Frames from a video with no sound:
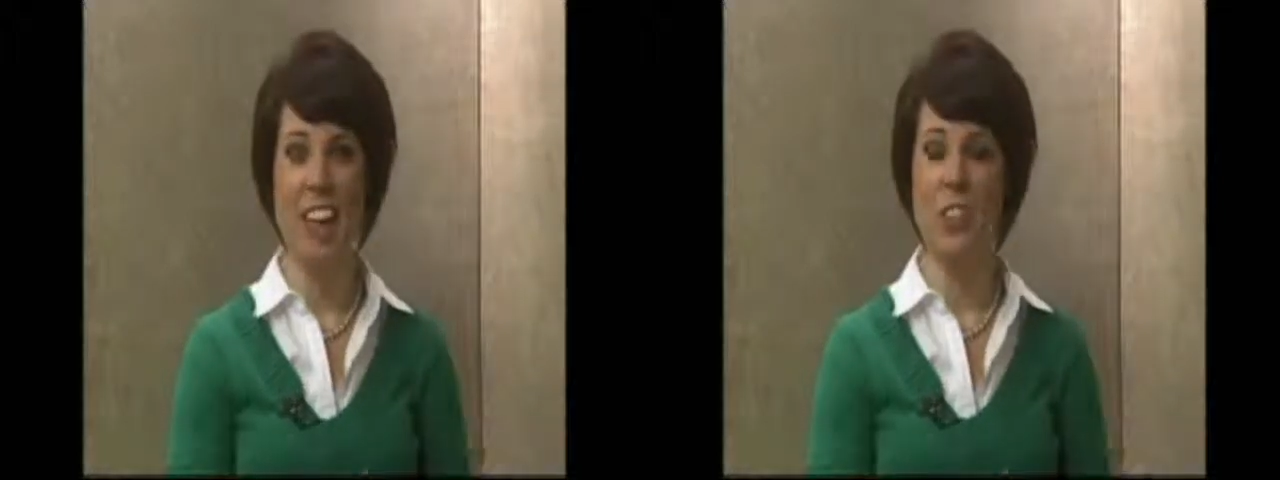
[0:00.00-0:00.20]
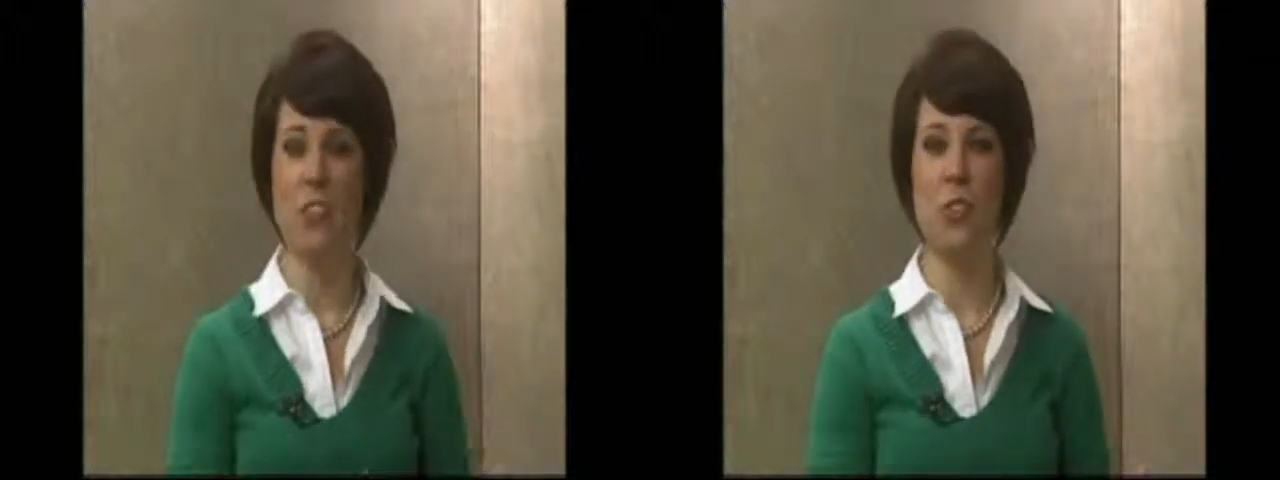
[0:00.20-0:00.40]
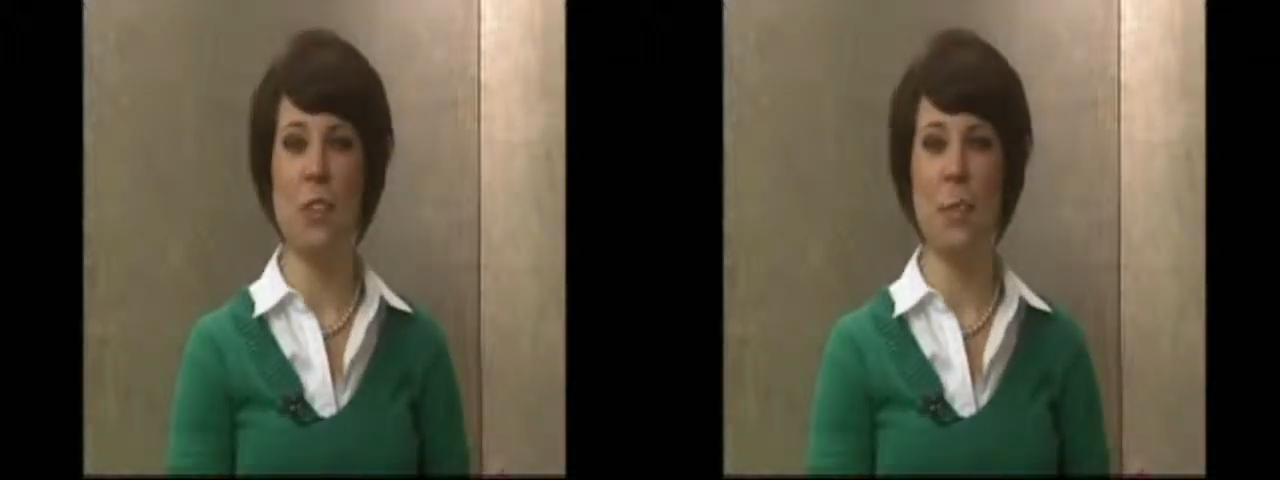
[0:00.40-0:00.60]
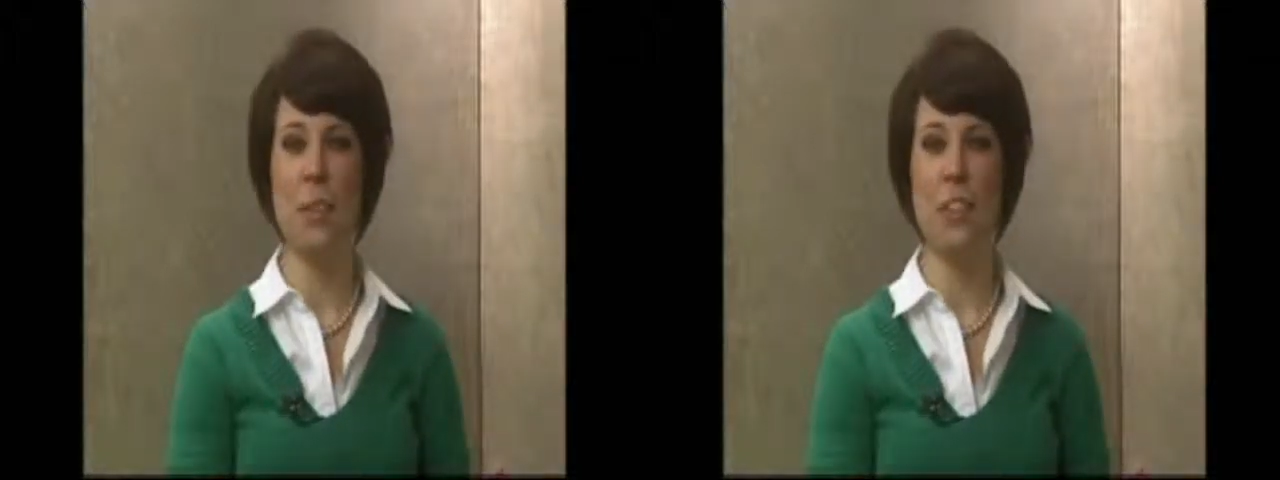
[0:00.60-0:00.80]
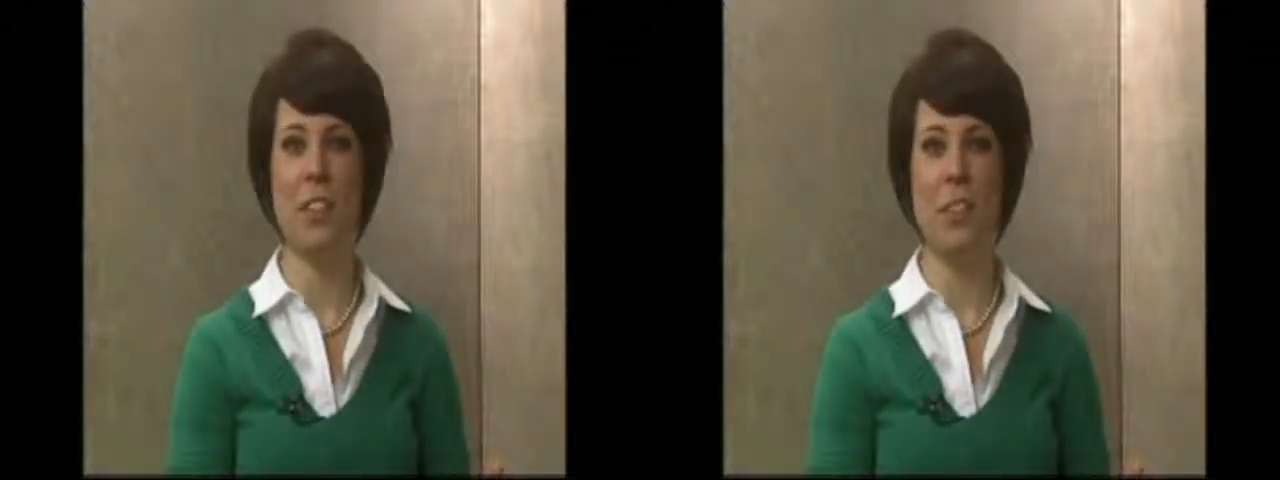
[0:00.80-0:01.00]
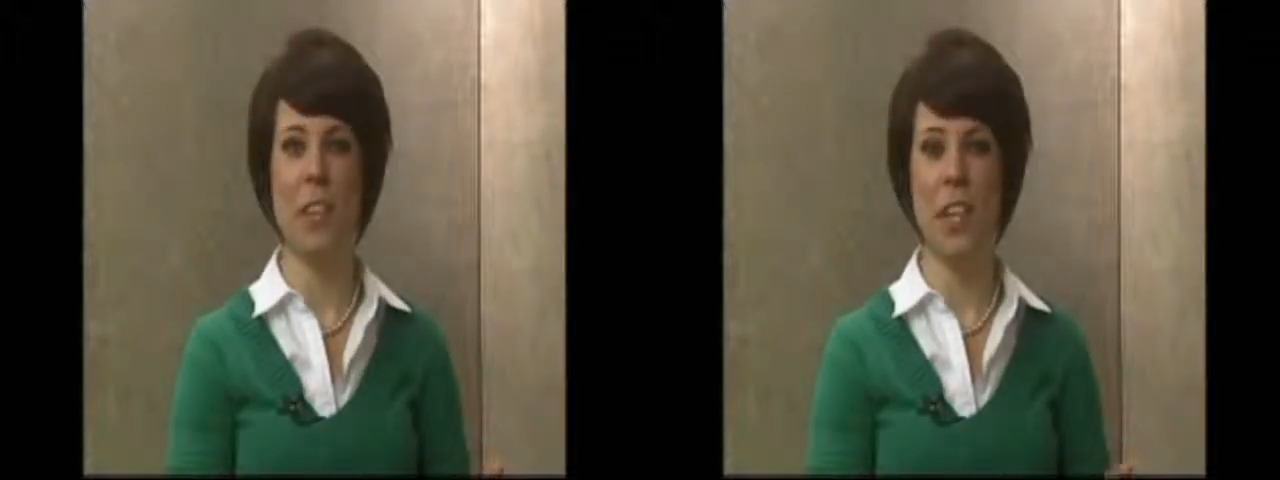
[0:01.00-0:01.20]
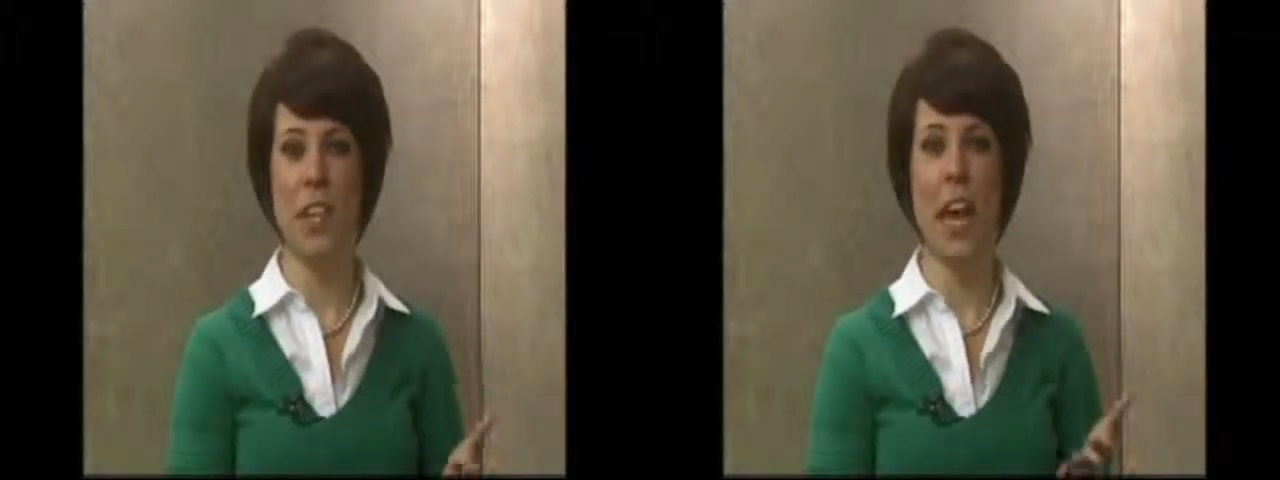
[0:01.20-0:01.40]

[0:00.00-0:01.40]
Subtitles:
extremely severe.